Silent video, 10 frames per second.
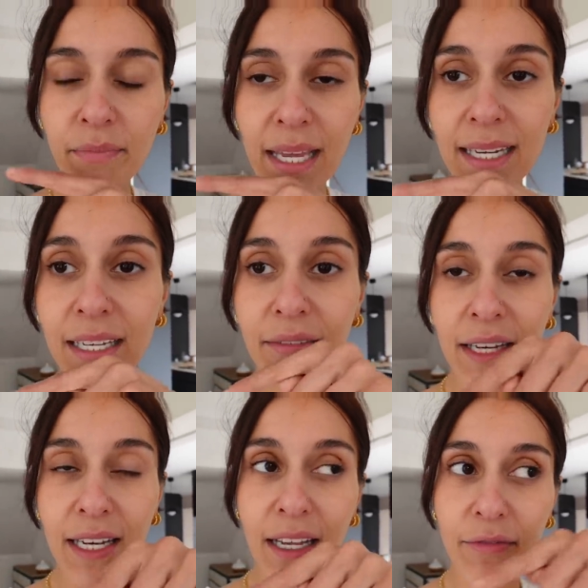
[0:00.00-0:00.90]
and leave the
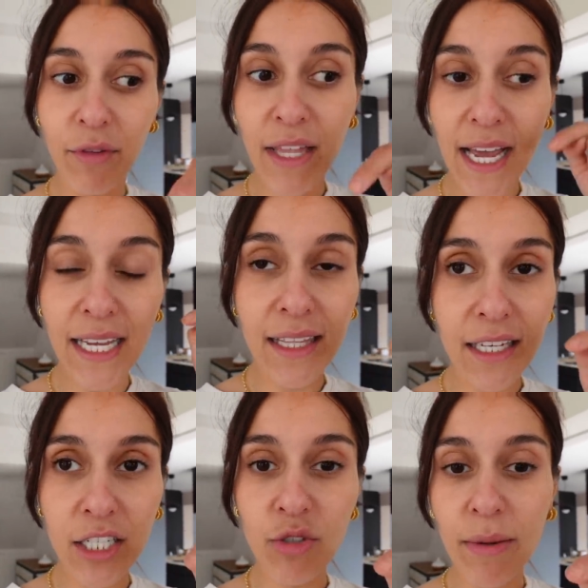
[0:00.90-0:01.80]
link for that in the
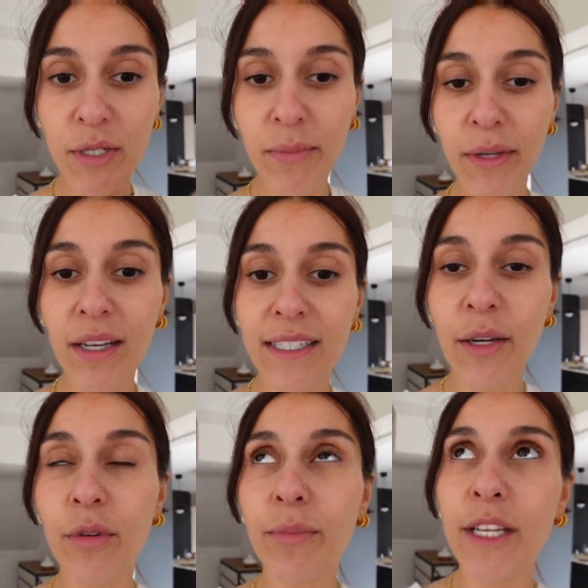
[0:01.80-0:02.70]
description, because it
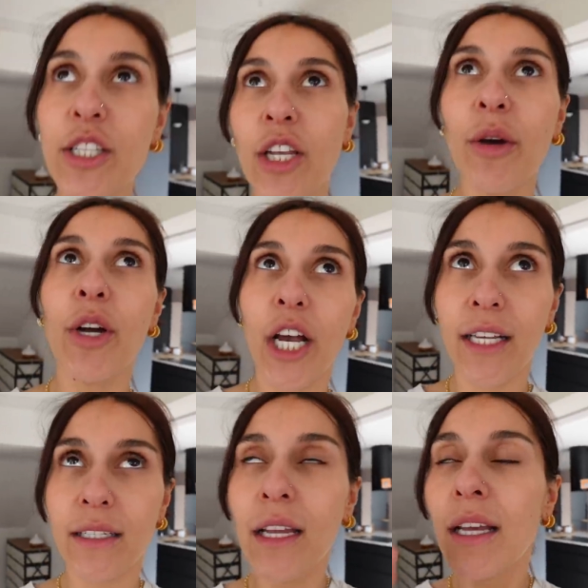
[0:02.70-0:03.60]
would be so good